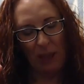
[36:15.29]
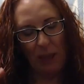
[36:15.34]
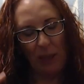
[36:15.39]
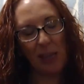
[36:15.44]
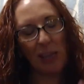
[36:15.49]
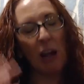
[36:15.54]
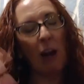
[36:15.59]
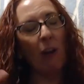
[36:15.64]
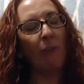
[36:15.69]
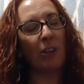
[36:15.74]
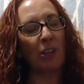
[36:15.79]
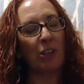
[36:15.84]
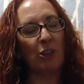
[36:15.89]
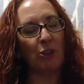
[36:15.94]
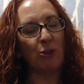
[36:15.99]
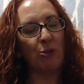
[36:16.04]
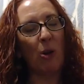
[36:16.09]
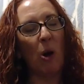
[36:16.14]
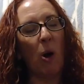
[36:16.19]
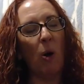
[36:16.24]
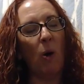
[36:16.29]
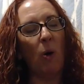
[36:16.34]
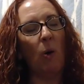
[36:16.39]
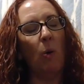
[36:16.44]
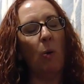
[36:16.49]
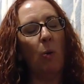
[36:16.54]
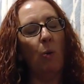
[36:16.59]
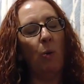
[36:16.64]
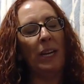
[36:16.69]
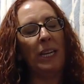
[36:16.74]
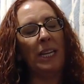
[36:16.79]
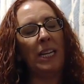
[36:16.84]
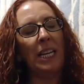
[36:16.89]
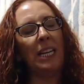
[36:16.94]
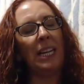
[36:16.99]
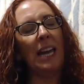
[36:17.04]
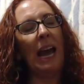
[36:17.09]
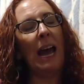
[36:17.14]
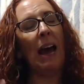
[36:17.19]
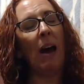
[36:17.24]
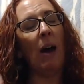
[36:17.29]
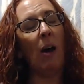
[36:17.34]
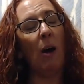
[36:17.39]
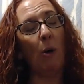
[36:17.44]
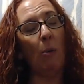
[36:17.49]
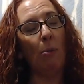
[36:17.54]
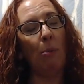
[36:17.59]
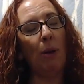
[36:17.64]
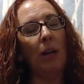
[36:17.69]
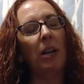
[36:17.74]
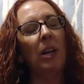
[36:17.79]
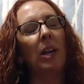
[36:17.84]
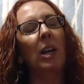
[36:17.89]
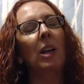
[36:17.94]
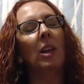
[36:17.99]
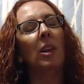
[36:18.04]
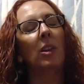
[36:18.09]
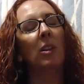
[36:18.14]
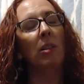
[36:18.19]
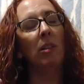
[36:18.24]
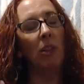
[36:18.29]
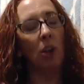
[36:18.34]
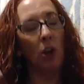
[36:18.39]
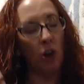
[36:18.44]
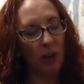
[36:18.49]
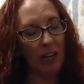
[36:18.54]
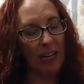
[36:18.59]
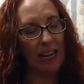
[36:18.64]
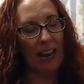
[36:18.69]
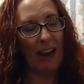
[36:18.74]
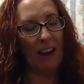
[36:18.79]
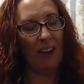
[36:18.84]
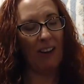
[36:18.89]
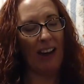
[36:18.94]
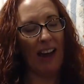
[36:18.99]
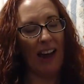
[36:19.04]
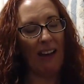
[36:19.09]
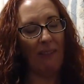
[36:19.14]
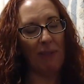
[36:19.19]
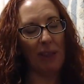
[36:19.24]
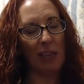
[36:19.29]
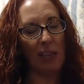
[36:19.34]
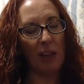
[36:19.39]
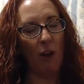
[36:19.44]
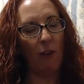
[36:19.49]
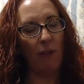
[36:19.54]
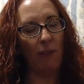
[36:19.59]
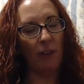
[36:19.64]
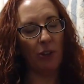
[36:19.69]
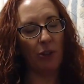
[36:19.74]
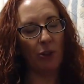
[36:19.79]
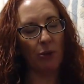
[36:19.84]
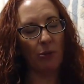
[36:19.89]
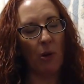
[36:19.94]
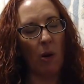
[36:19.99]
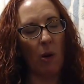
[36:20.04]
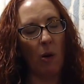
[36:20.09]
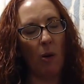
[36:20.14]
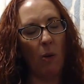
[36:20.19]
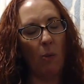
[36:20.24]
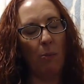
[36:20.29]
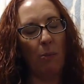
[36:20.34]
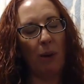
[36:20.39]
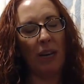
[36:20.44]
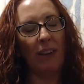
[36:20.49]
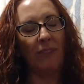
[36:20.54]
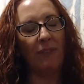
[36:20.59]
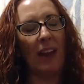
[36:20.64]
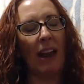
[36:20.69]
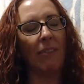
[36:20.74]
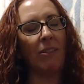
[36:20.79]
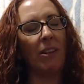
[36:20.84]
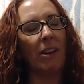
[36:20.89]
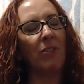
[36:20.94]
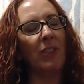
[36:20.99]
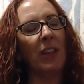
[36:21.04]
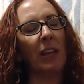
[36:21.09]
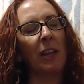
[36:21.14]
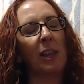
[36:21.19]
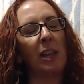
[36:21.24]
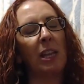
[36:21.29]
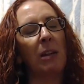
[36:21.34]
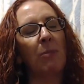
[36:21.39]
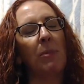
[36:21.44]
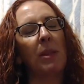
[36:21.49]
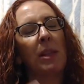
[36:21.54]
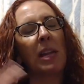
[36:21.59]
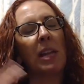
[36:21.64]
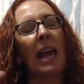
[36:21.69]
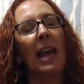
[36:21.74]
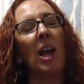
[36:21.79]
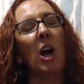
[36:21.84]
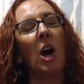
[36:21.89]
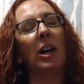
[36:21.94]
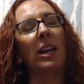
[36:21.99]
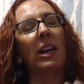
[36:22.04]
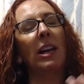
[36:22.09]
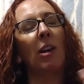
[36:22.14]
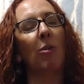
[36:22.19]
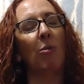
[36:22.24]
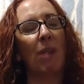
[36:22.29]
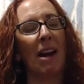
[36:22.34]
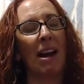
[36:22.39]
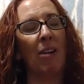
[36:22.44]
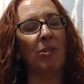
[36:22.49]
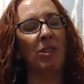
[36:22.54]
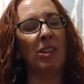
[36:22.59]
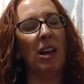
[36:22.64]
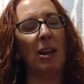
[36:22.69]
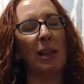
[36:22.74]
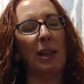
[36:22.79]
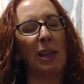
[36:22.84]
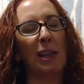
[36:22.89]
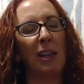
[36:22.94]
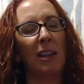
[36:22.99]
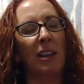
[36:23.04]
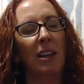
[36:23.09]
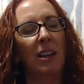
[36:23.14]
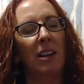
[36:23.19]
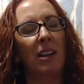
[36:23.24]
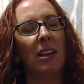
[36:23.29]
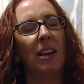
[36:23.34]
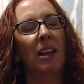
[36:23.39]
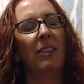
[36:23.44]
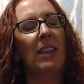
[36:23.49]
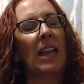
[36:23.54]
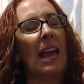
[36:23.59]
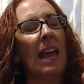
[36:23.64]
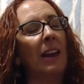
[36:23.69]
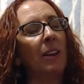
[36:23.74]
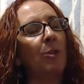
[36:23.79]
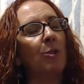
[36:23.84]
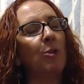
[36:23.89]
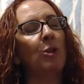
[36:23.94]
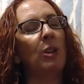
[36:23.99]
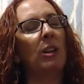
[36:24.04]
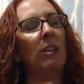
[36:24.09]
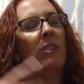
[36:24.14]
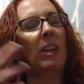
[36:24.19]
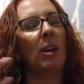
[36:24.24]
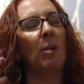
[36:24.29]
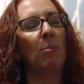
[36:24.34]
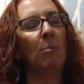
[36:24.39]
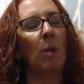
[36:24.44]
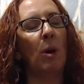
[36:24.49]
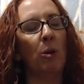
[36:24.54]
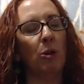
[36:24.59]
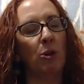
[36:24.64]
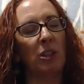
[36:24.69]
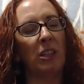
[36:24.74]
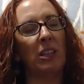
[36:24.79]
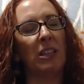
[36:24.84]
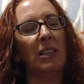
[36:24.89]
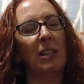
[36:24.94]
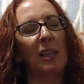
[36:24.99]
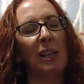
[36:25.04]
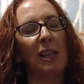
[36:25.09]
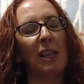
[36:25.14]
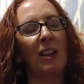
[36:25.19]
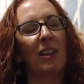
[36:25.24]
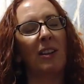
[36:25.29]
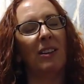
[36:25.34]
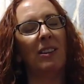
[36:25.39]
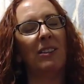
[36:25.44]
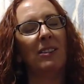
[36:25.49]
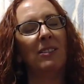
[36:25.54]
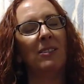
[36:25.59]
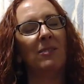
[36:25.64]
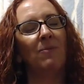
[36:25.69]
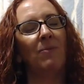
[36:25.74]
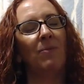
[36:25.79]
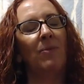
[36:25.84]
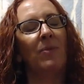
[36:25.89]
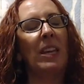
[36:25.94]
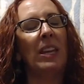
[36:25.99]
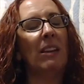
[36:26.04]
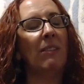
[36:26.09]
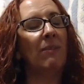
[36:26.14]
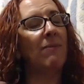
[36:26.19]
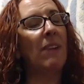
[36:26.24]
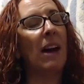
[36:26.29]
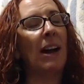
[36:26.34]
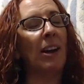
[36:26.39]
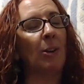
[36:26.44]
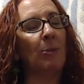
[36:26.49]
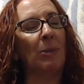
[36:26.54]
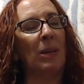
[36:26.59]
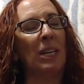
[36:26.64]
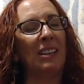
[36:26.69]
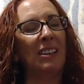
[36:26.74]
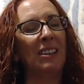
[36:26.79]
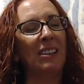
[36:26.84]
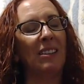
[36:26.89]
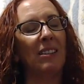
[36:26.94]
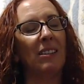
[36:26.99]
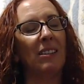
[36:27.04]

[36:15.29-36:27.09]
self-control. We need help learning how to have self-control. But if everything seems chaotic around us, the energy, the emotions, the environment,